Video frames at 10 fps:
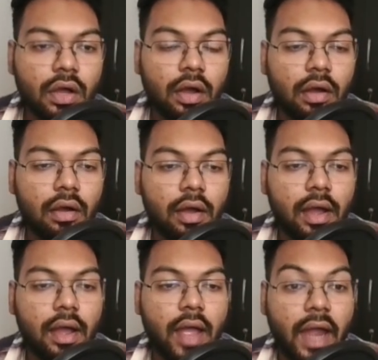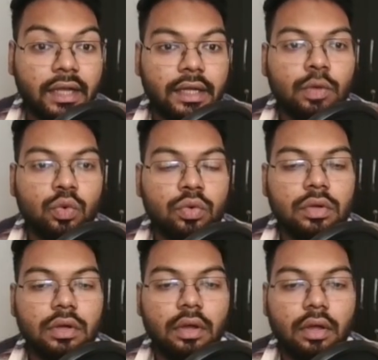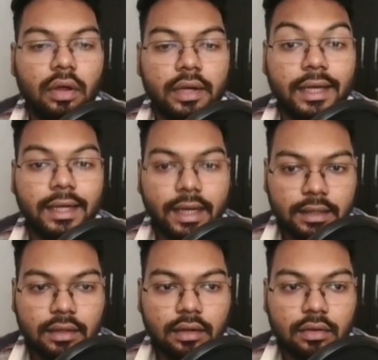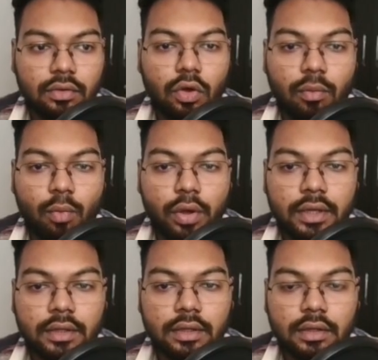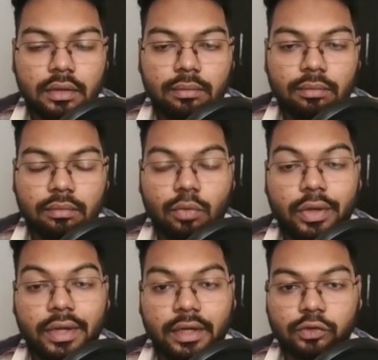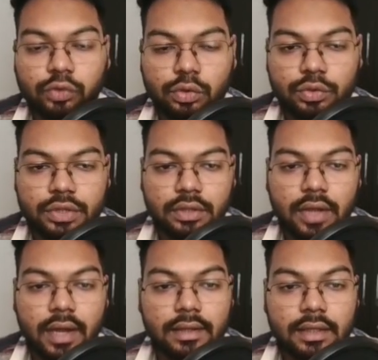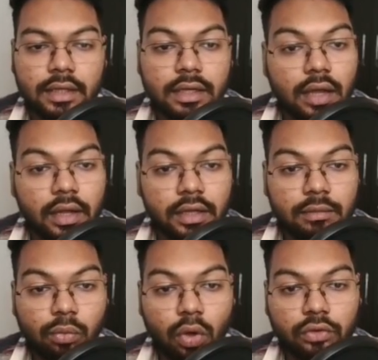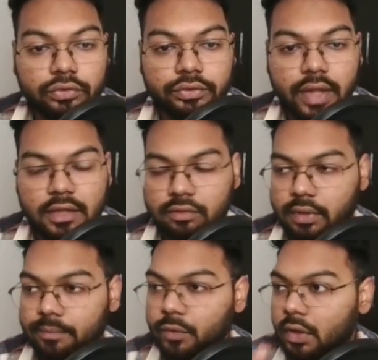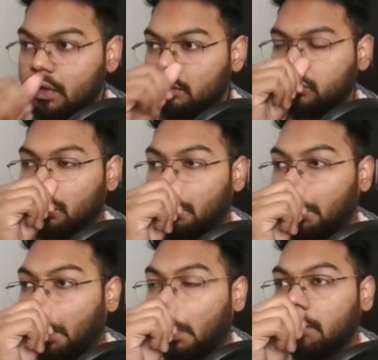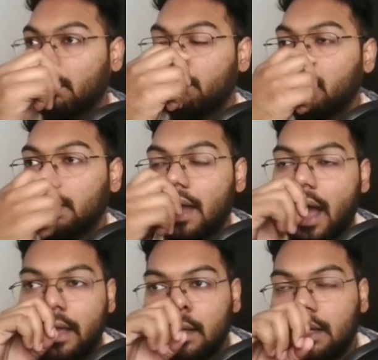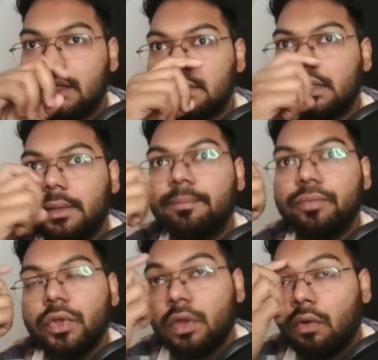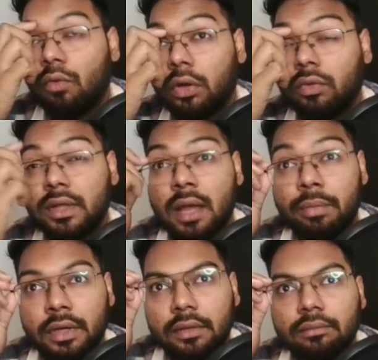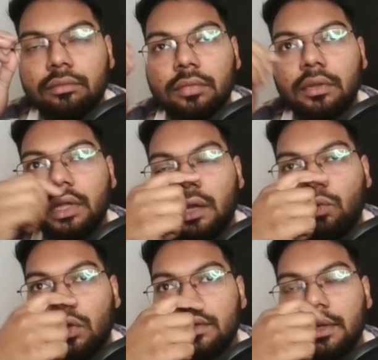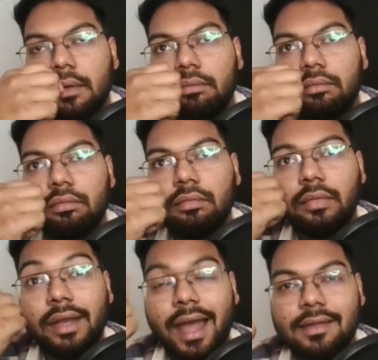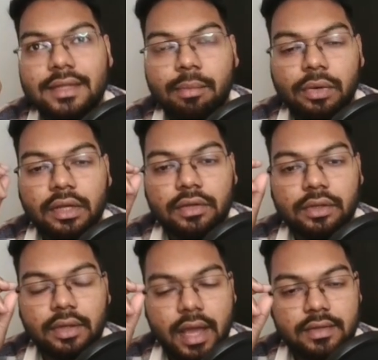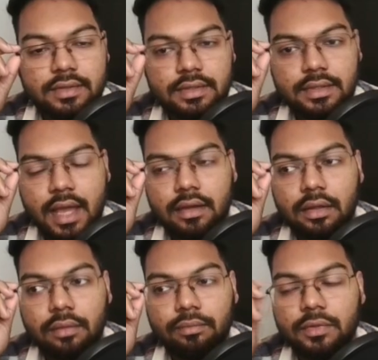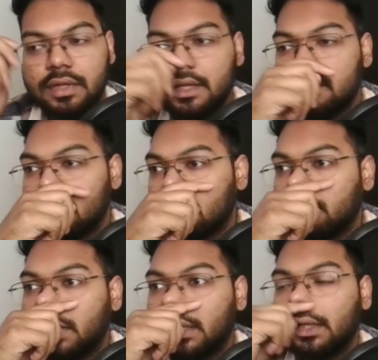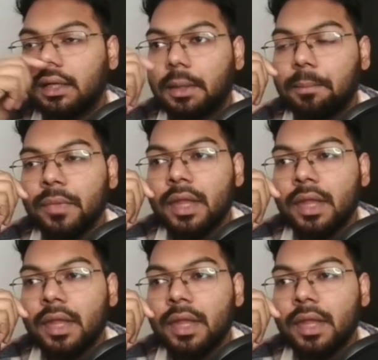uh, active detector or monitoring solution, and then it again blocks as well. So remember in IAST, what was happening? There was a DAST application, DAST scanner, sensors were there,